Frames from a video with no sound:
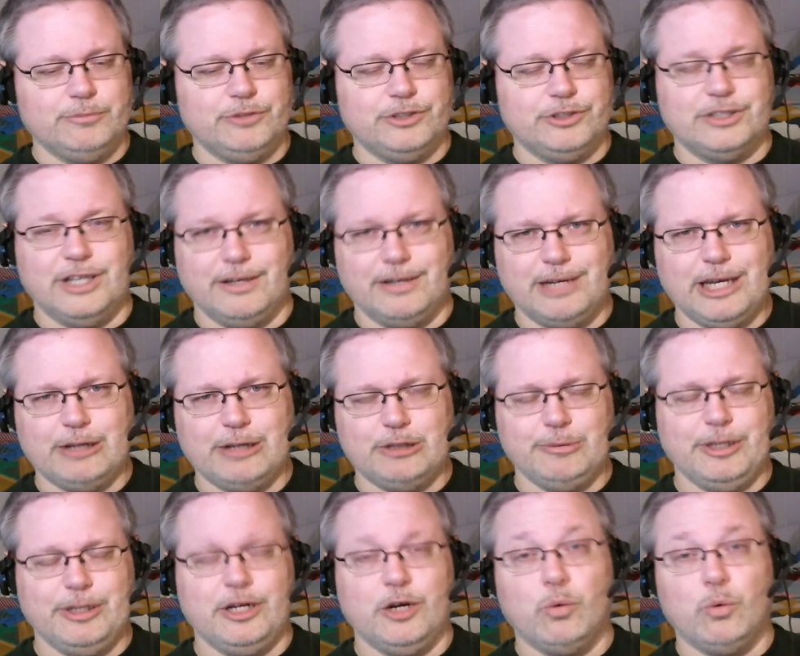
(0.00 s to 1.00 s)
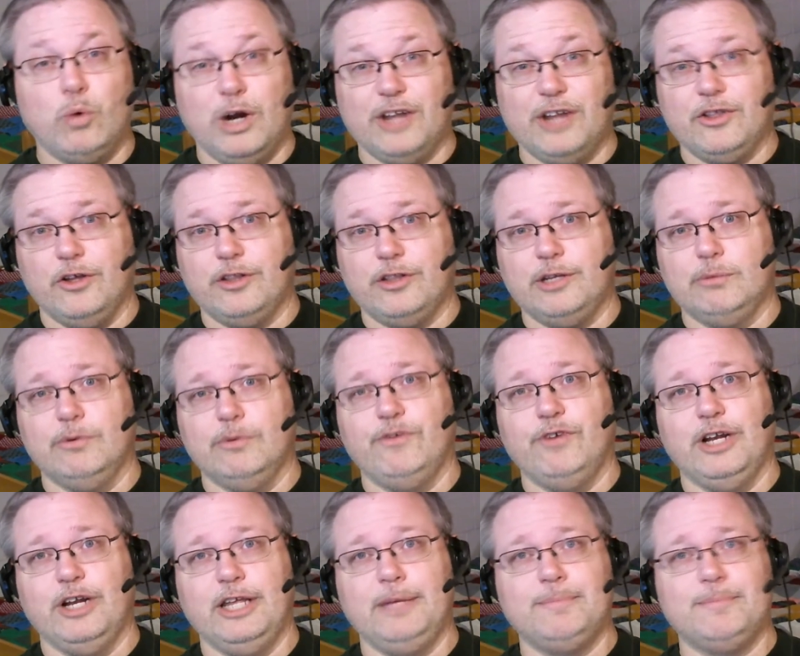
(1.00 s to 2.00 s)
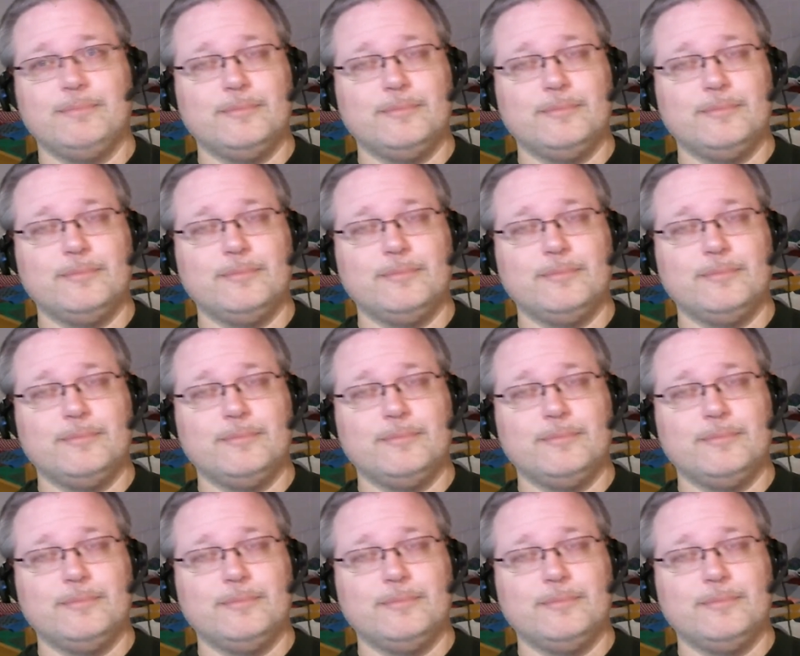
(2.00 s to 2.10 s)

Just I kept them in there where I thought they were funny.